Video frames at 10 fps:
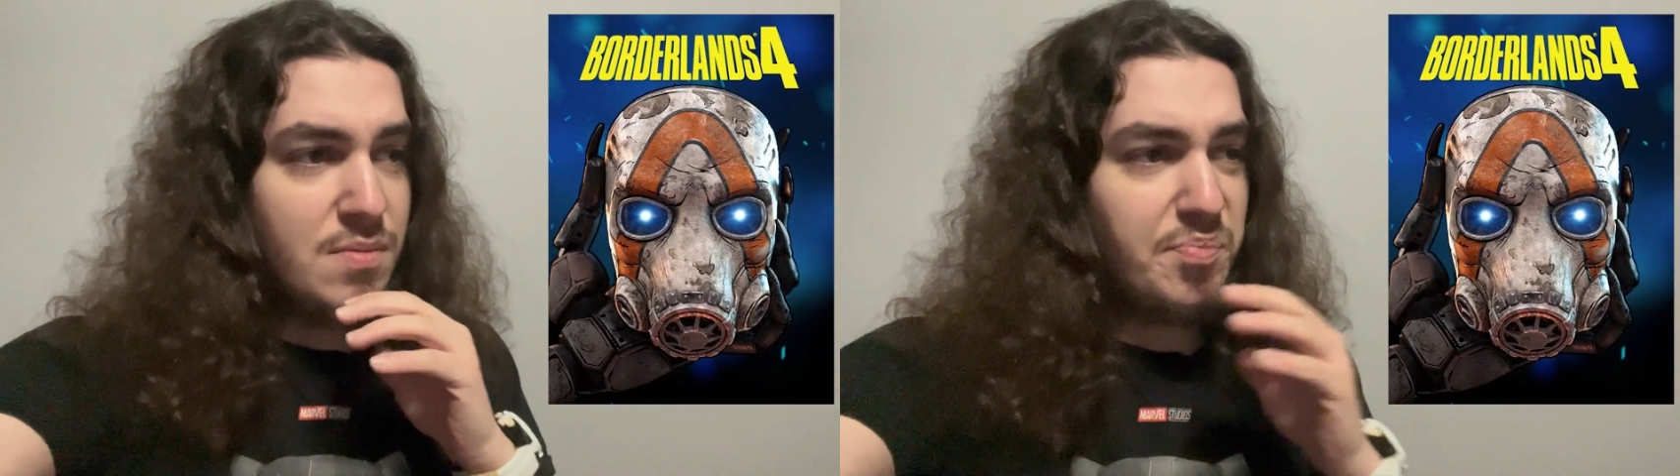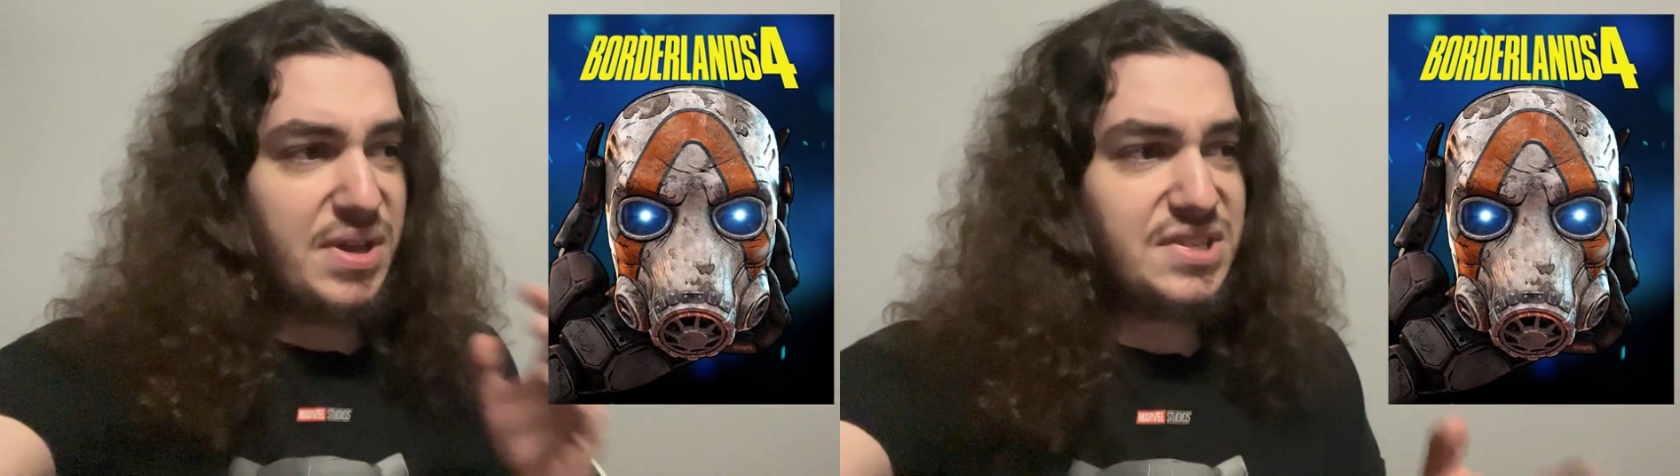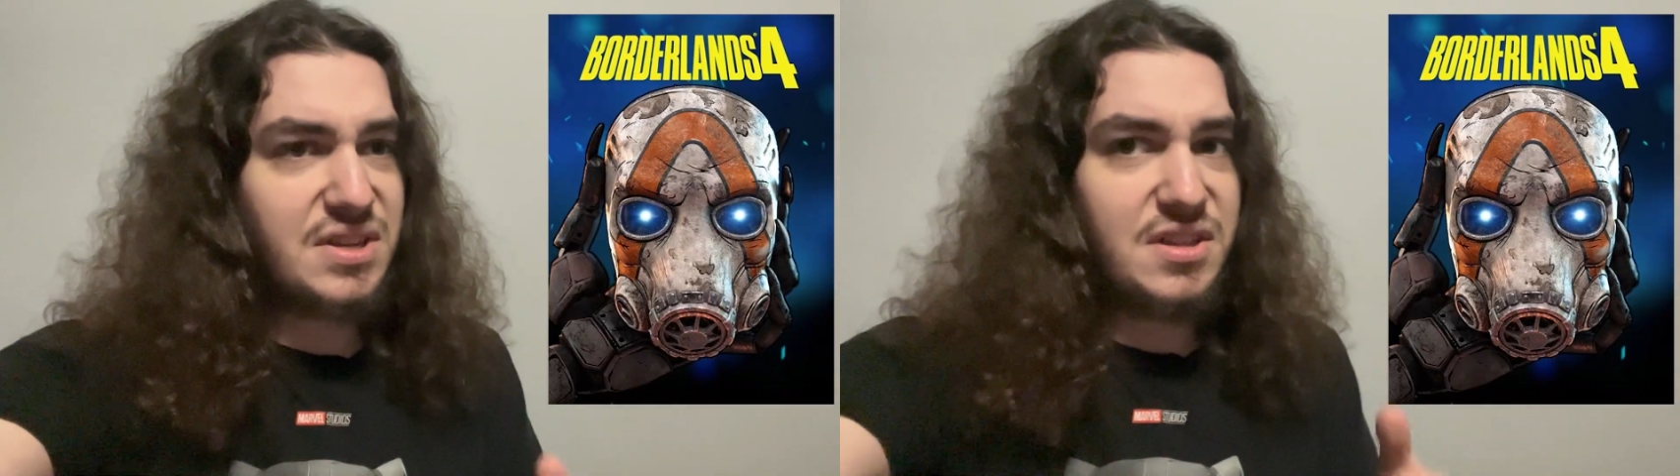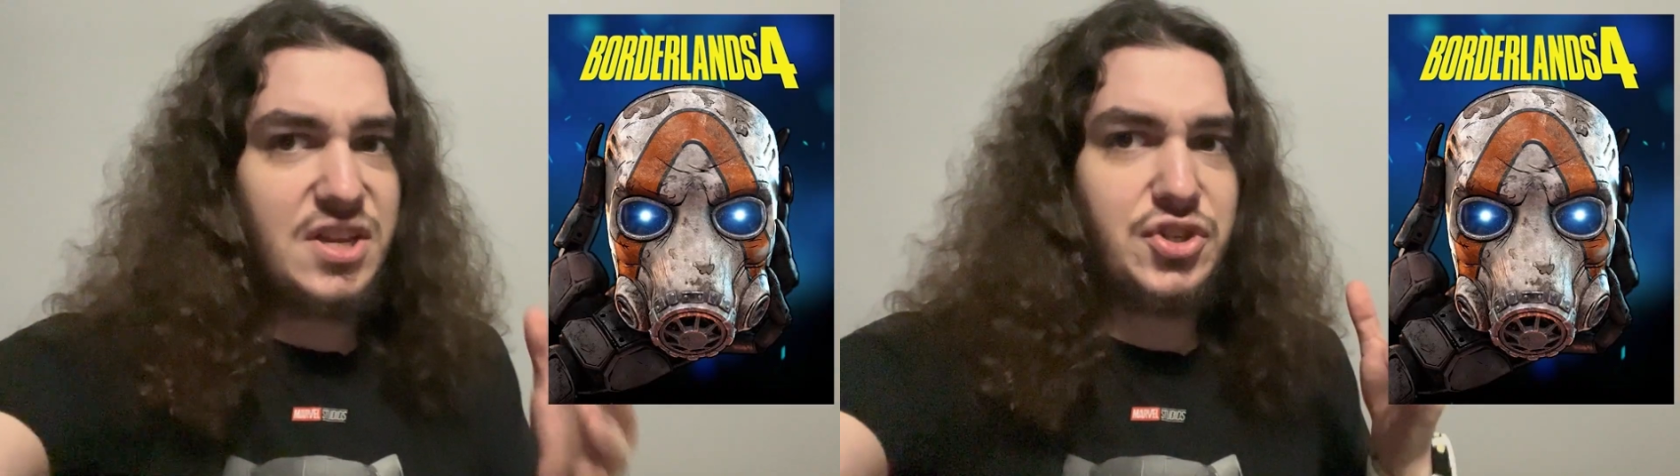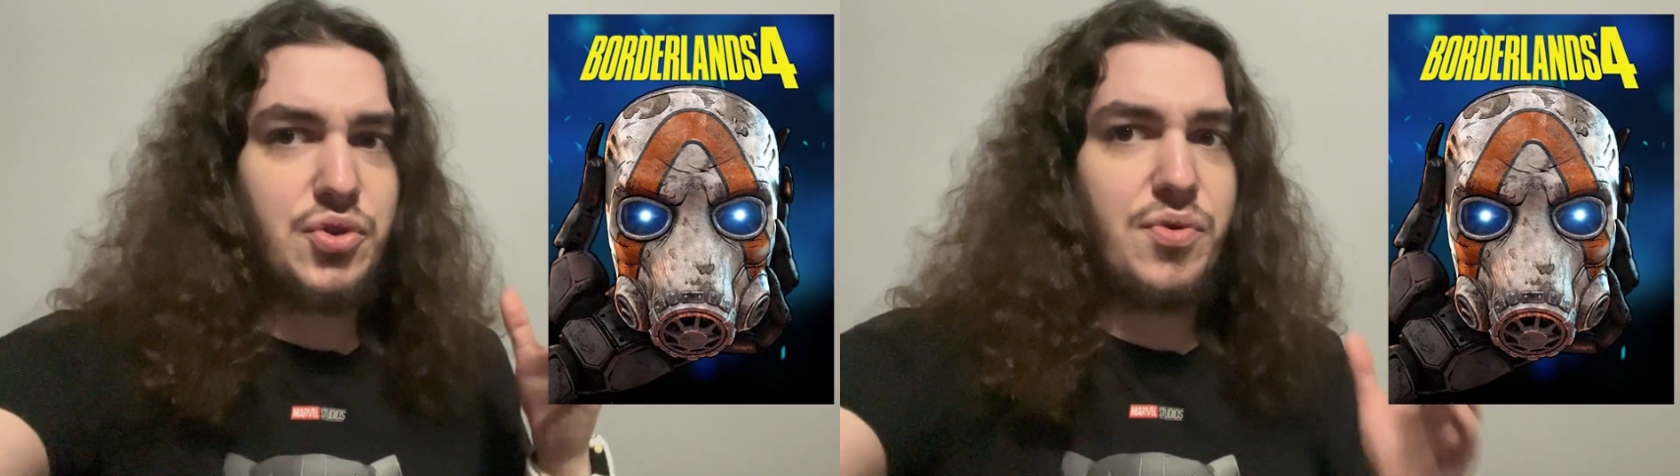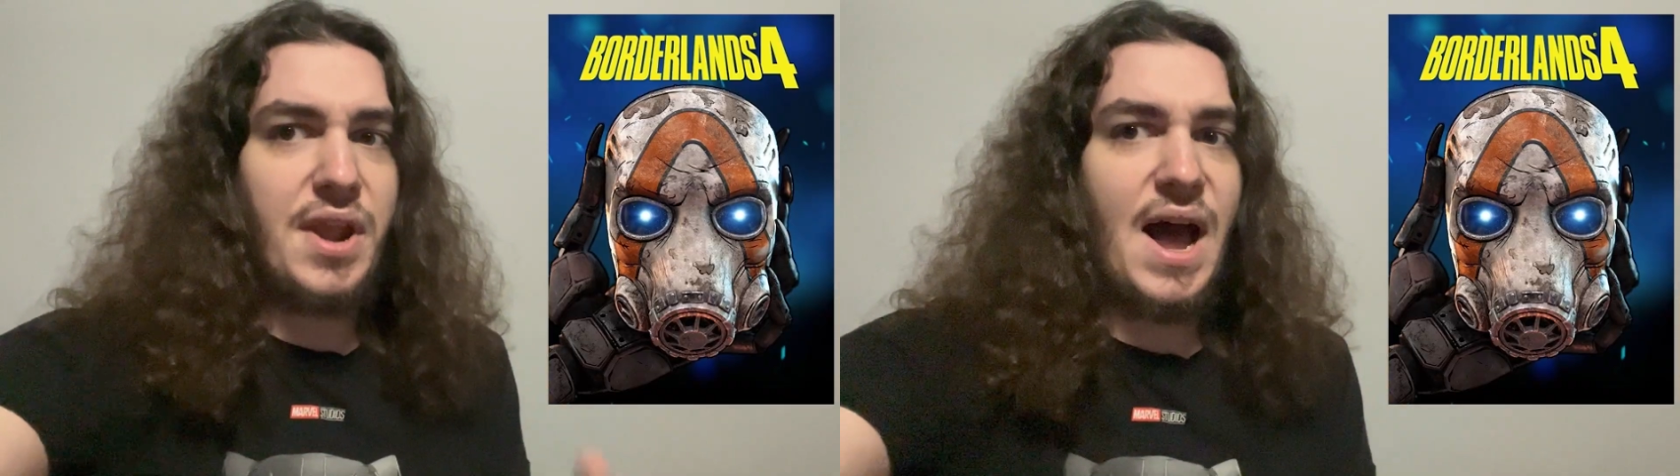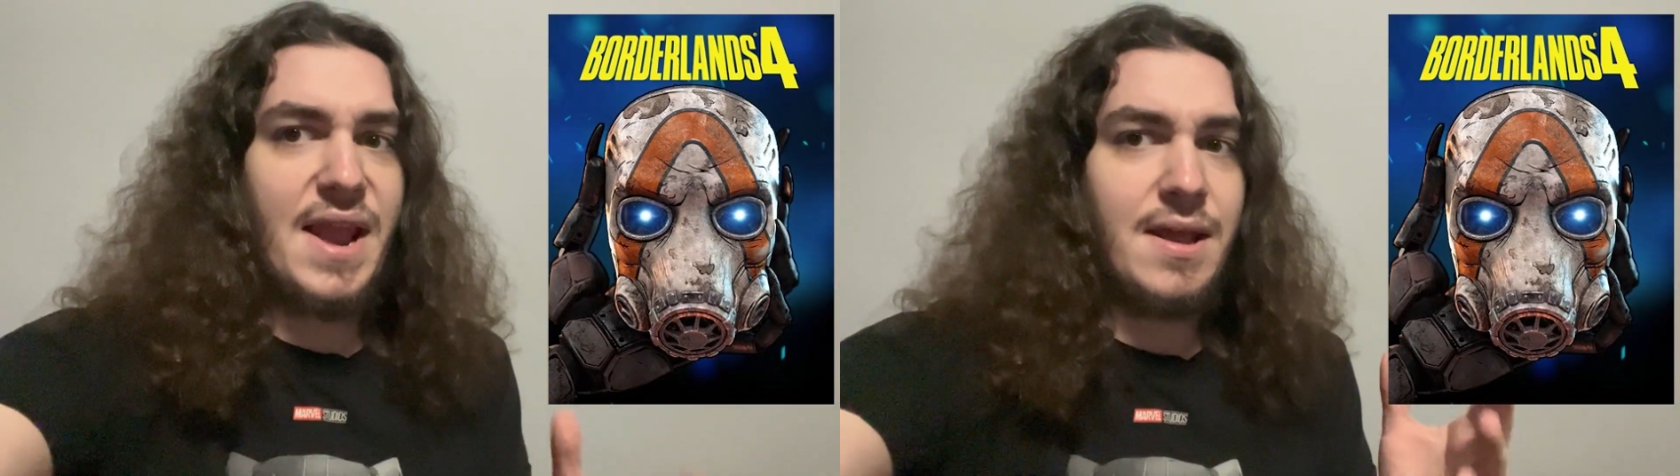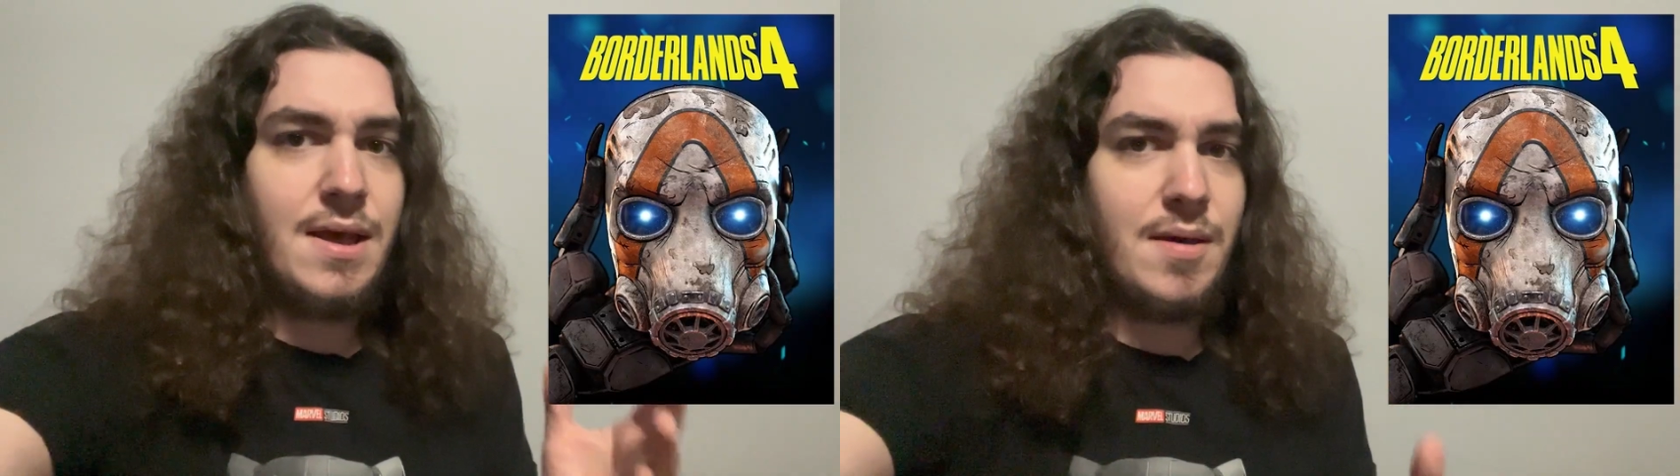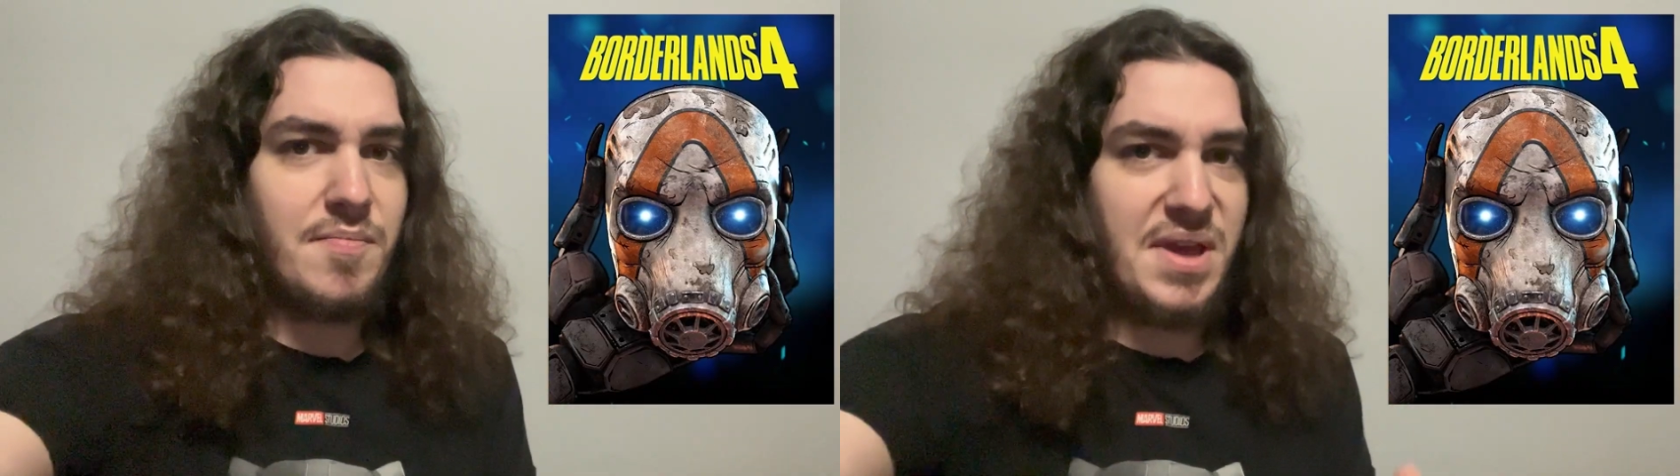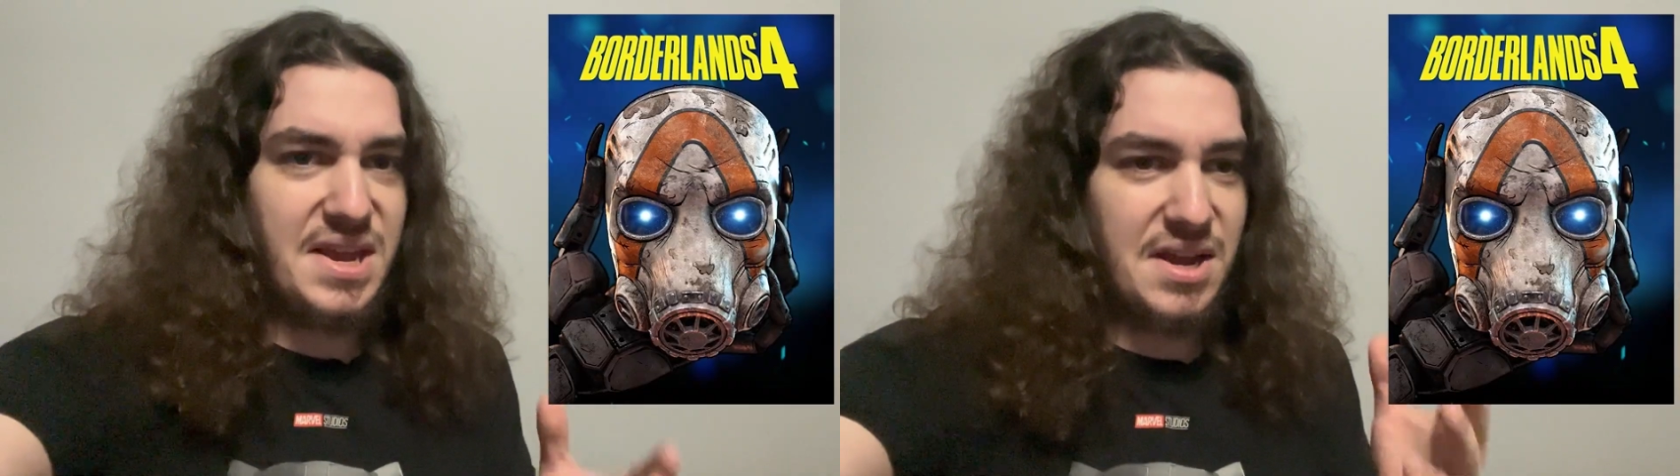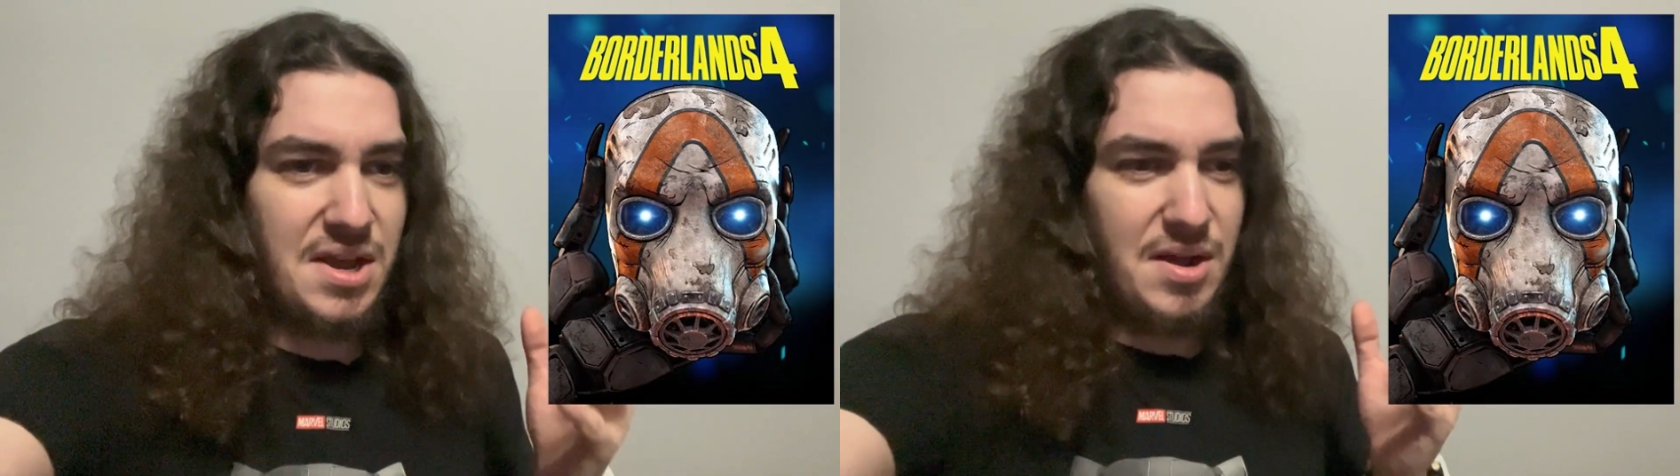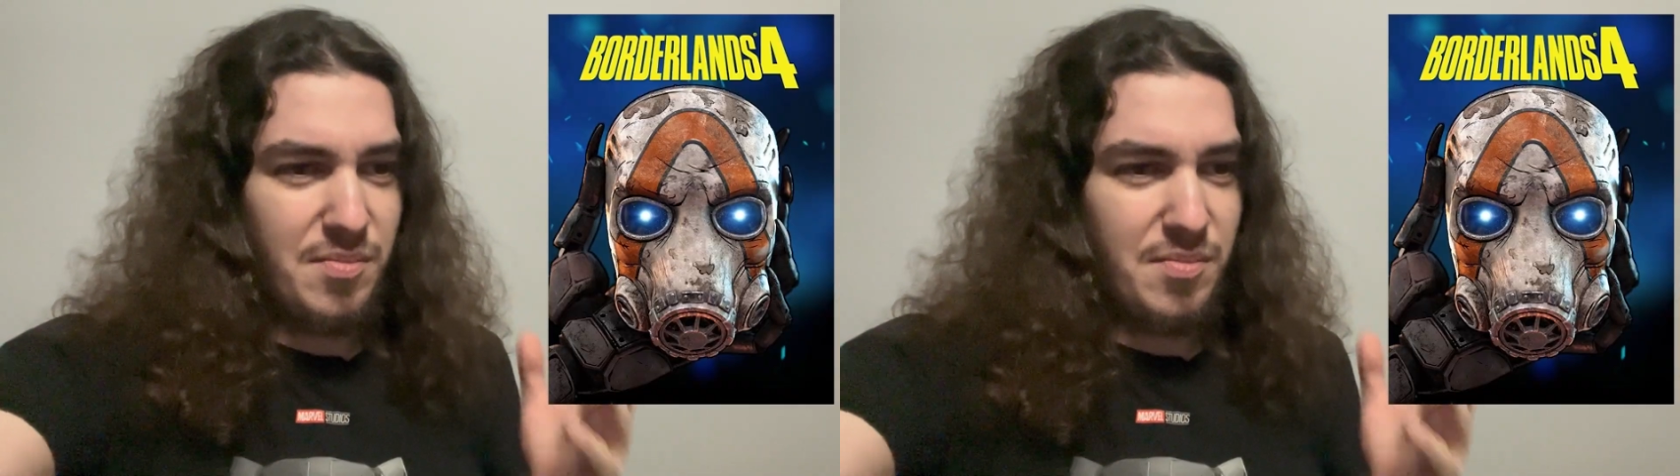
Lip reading: basically to not make